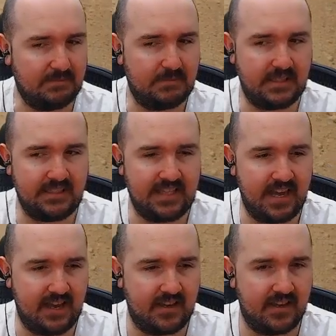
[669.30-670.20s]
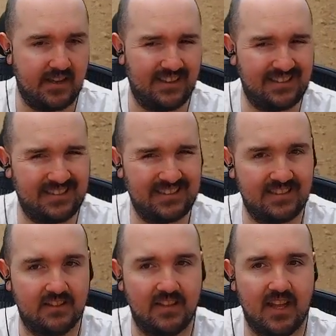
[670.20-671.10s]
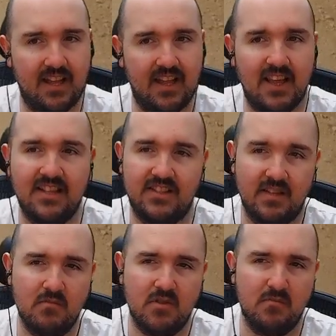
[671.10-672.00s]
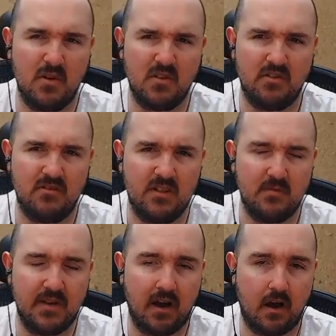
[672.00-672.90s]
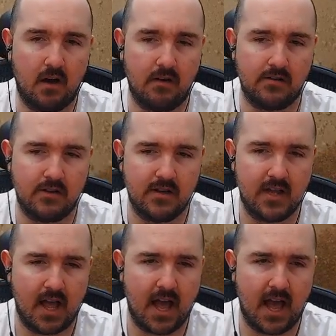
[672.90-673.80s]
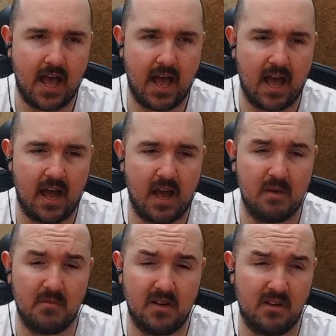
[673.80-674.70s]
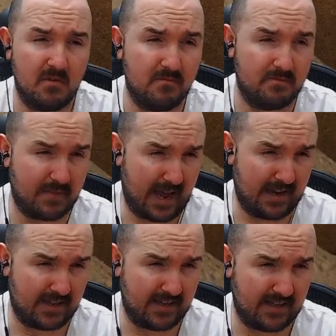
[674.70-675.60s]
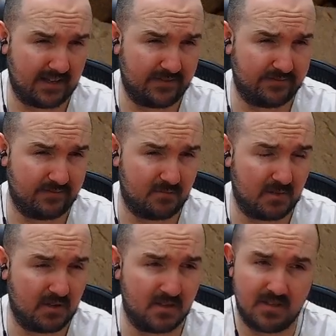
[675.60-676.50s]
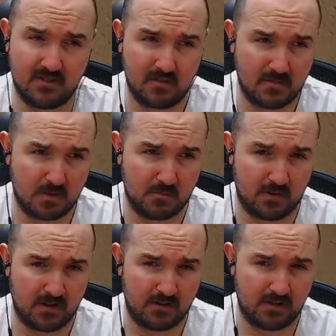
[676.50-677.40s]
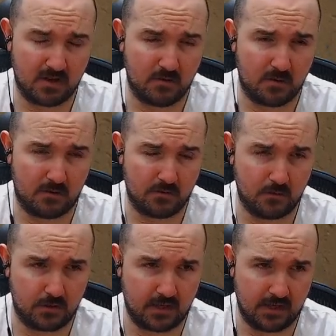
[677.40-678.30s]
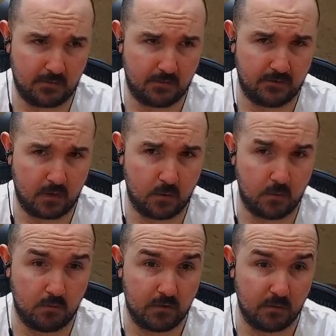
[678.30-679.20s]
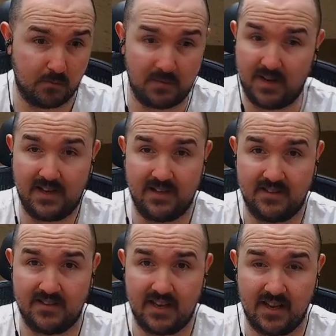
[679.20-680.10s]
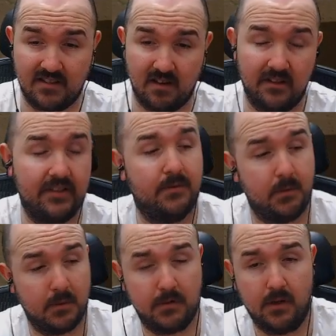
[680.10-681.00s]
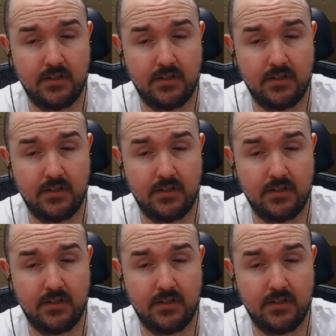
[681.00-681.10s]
But yeah, it seems the bots are a little bit hard. I'm going to go back, because there's not much more I can show you, unfortunately. With no real players, I can't give you a, a